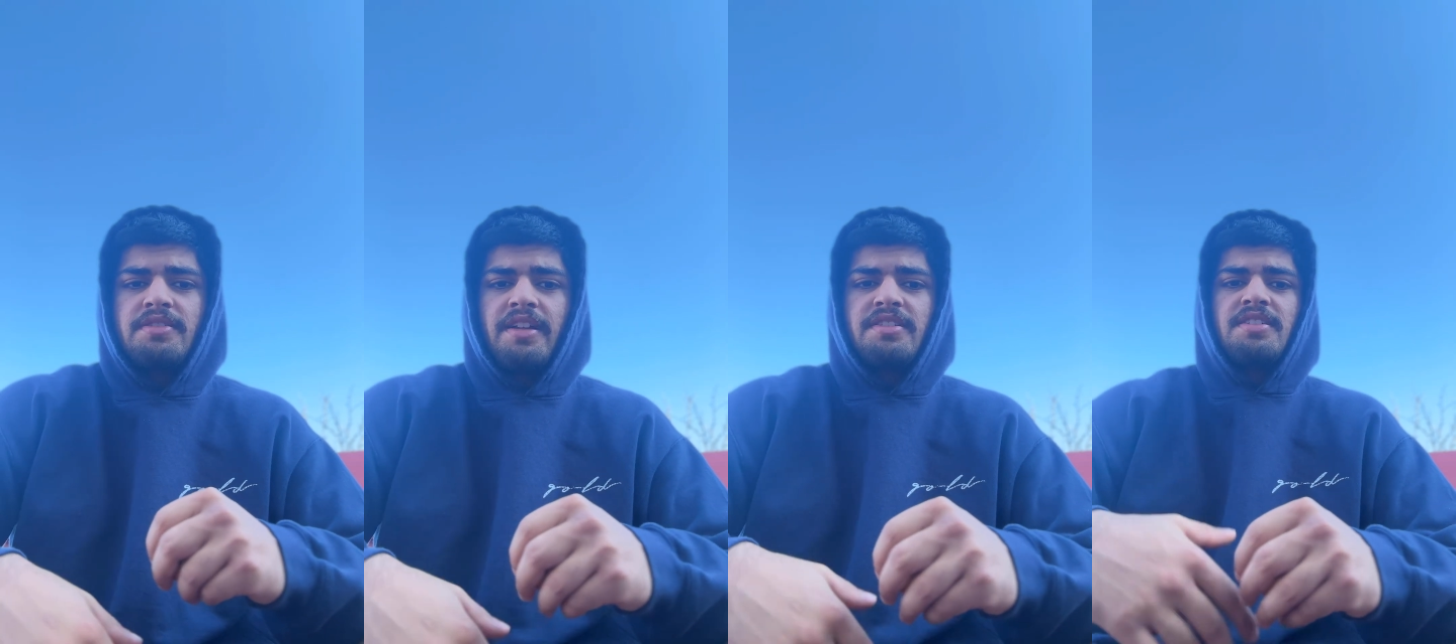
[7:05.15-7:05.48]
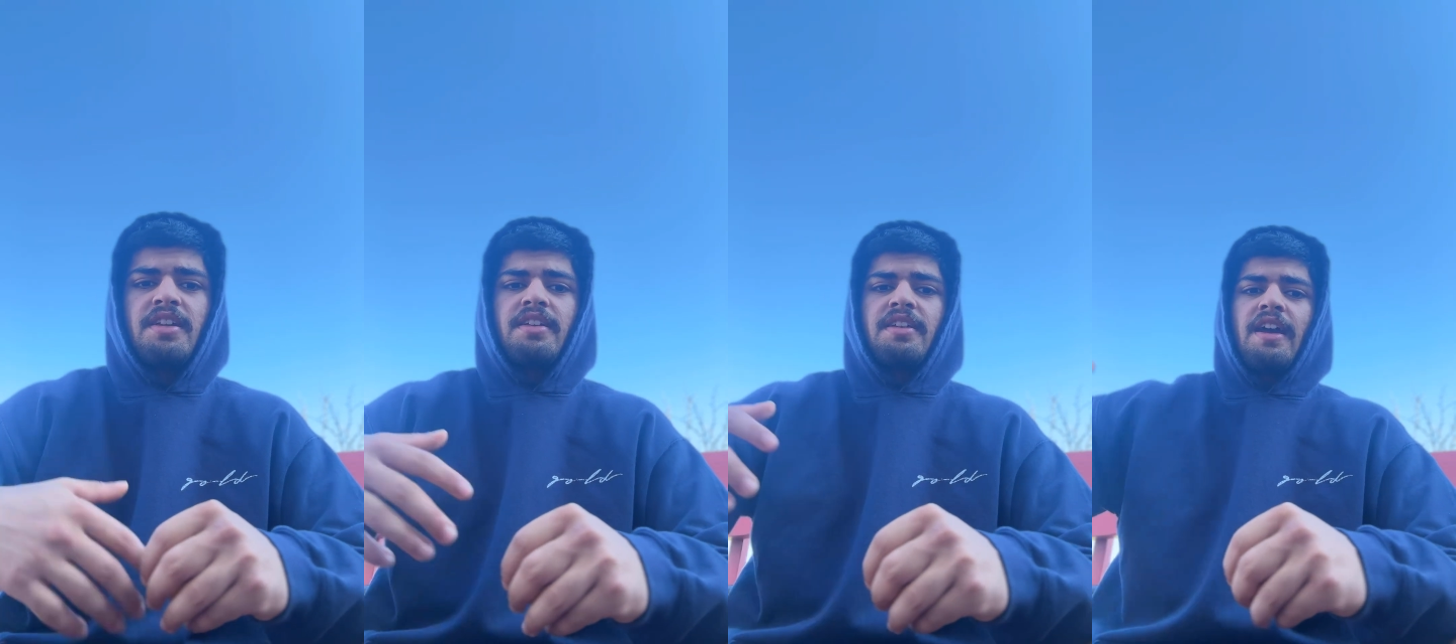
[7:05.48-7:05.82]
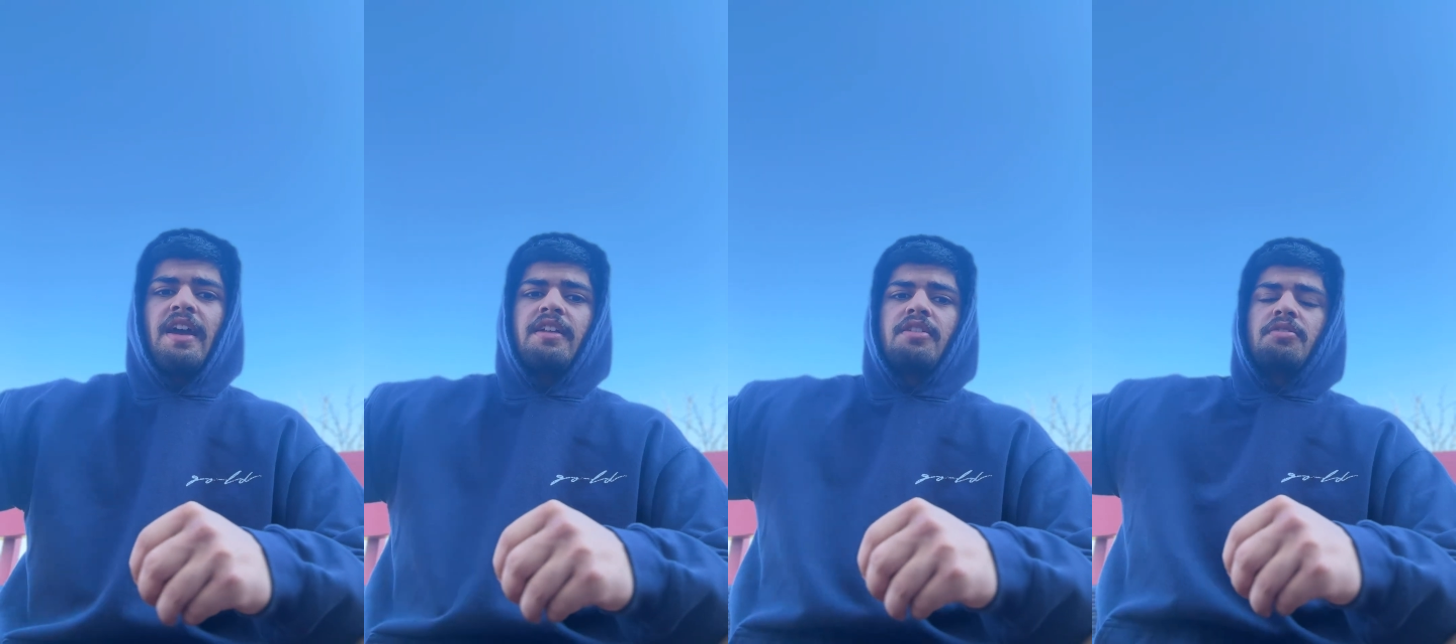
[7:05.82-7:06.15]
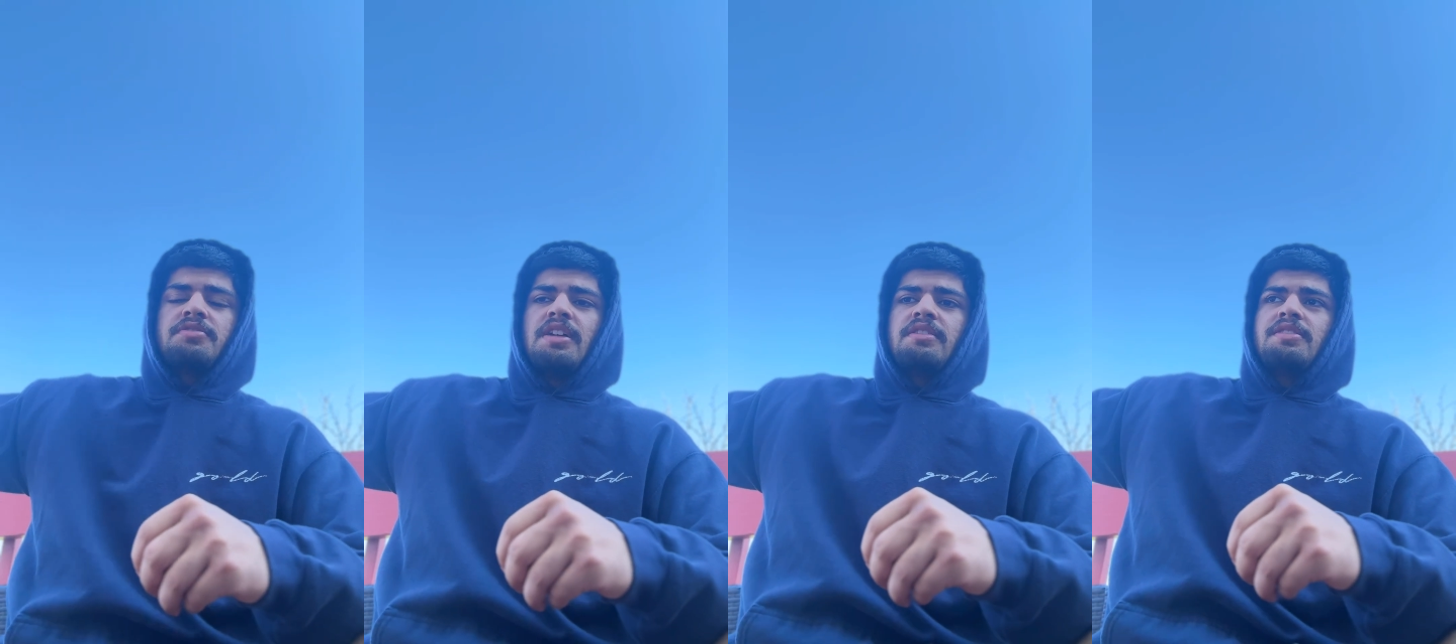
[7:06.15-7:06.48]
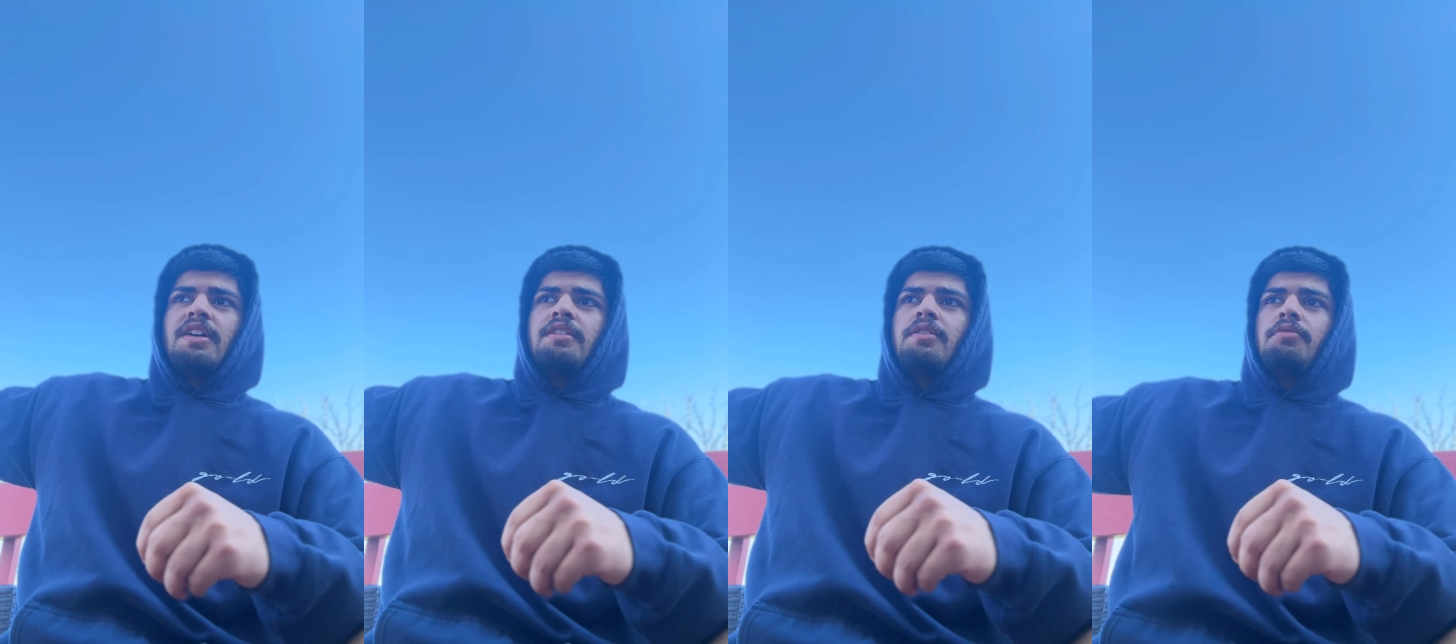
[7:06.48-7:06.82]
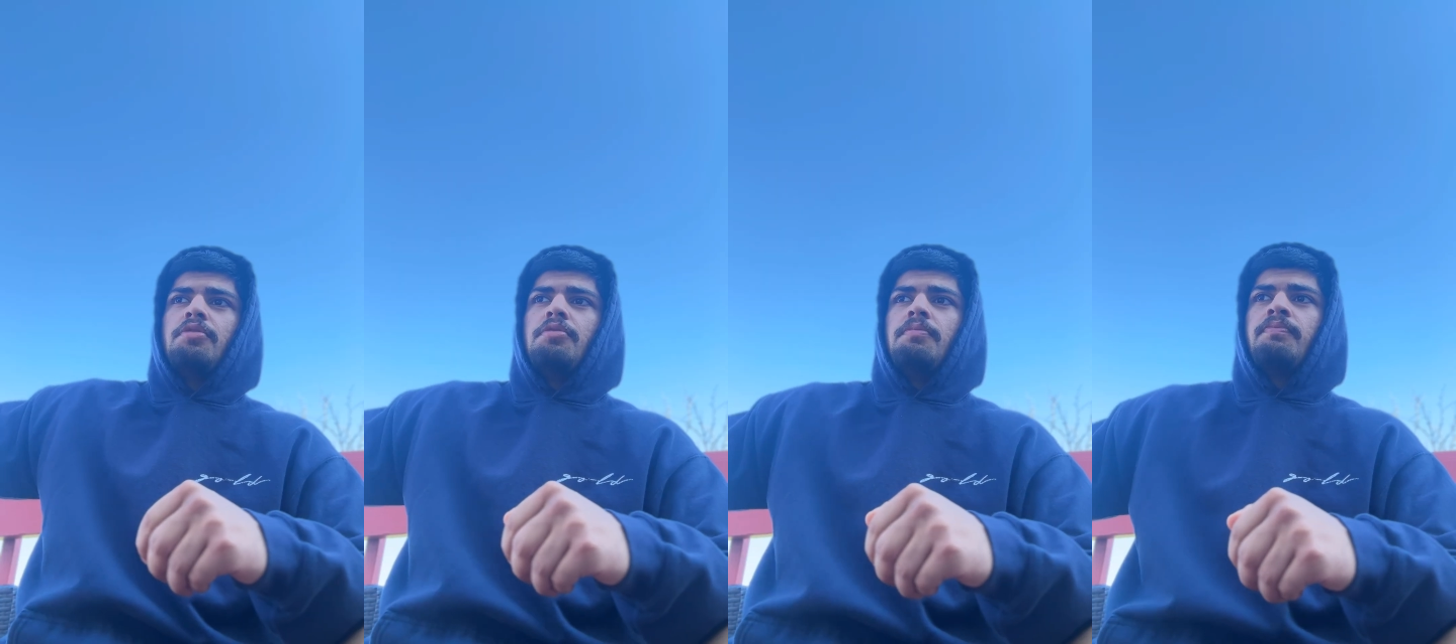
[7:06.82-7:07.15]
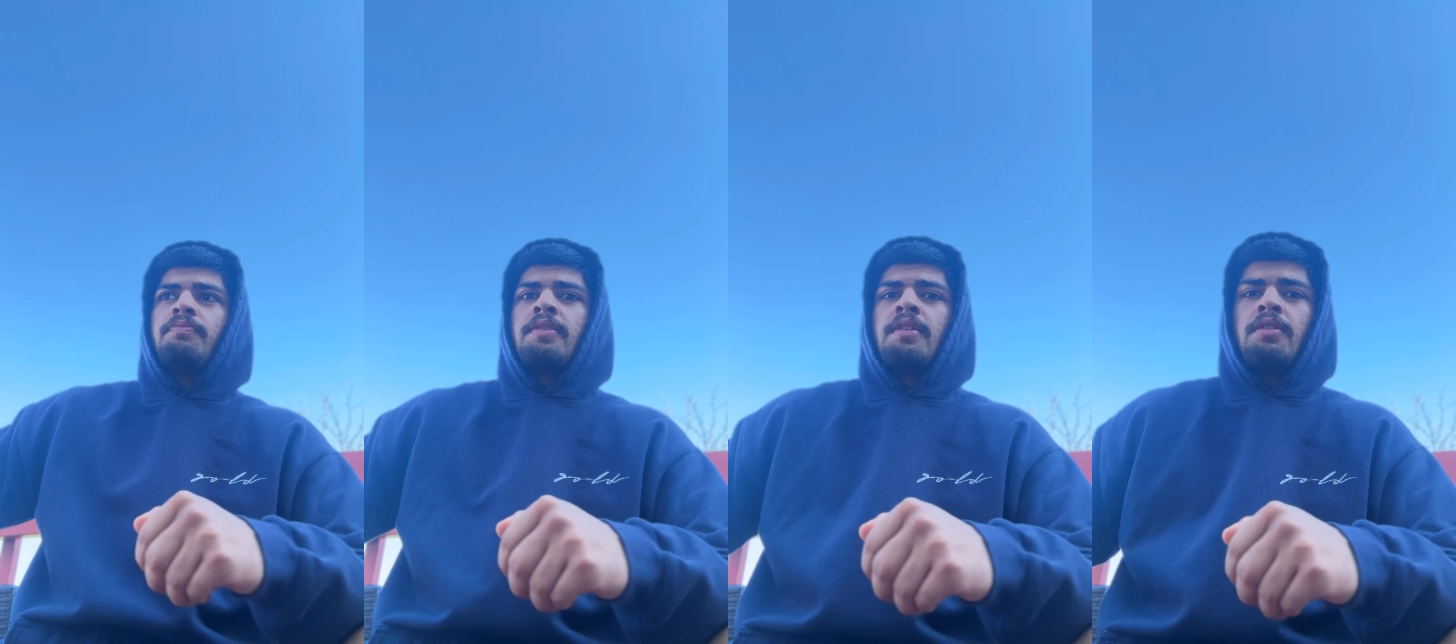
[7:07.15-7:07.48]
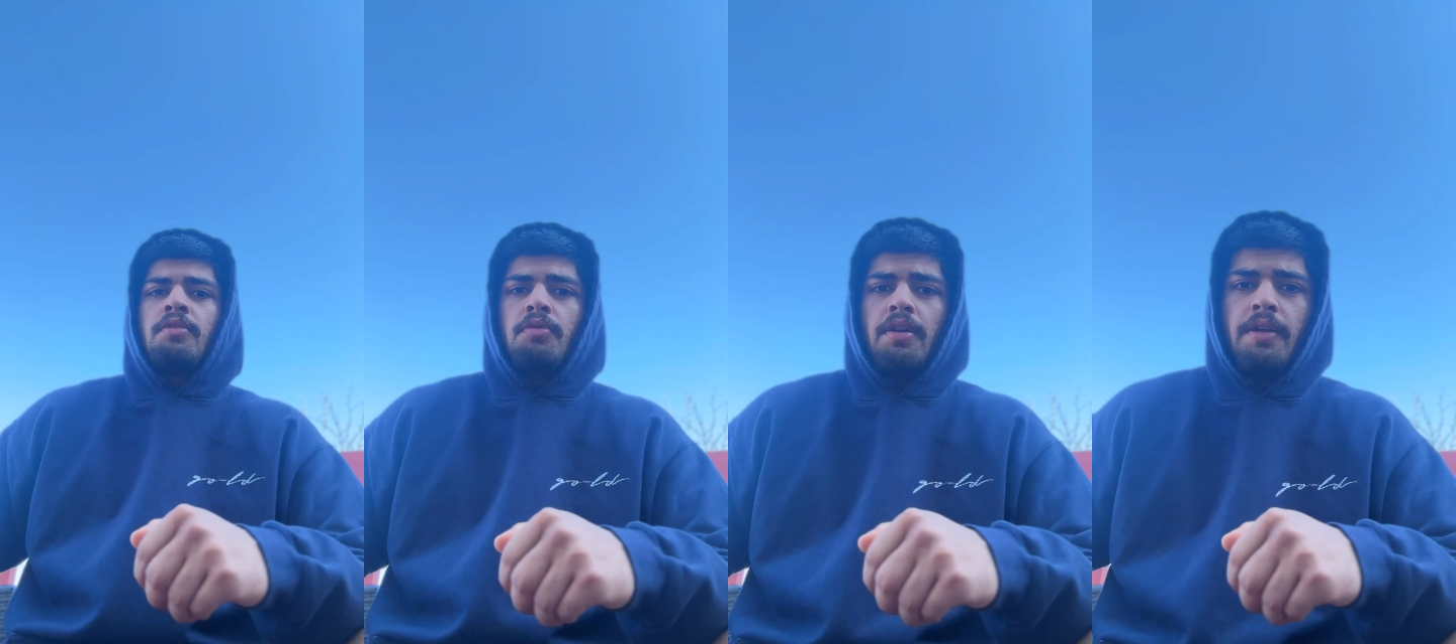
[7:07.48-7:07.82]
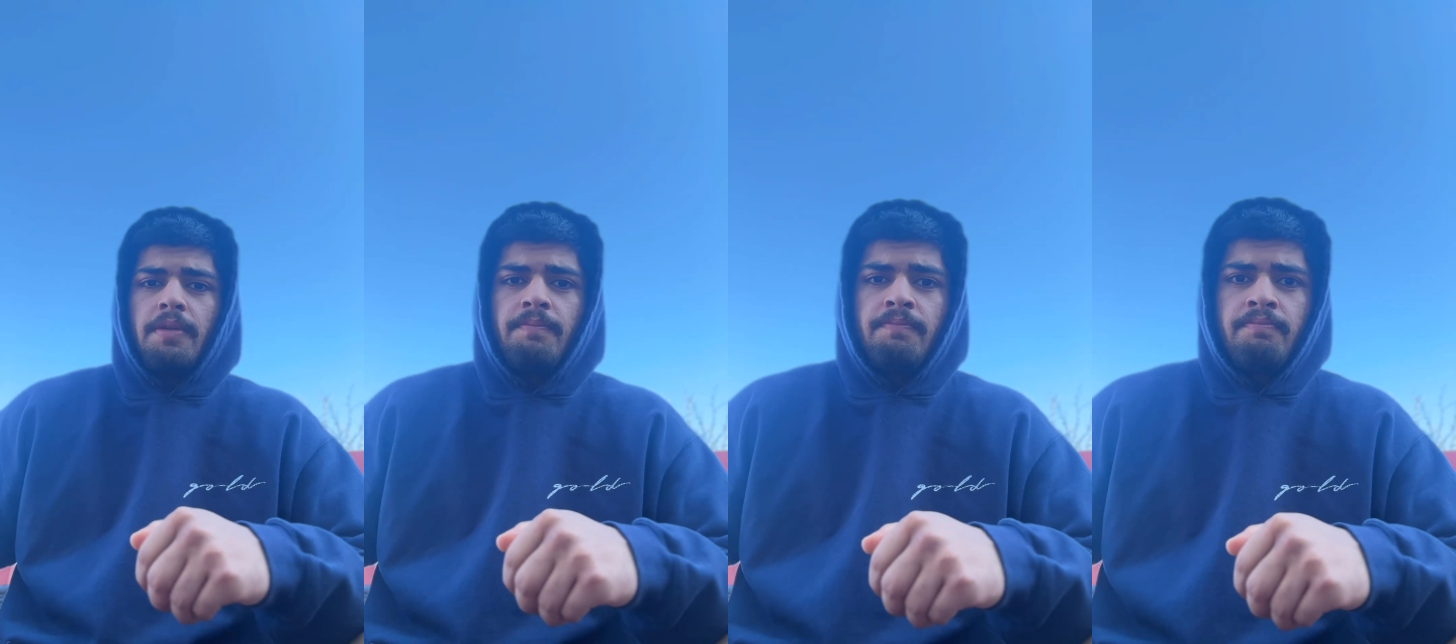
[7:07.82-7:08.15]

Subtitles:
Let's say the cat goes outside the room, right?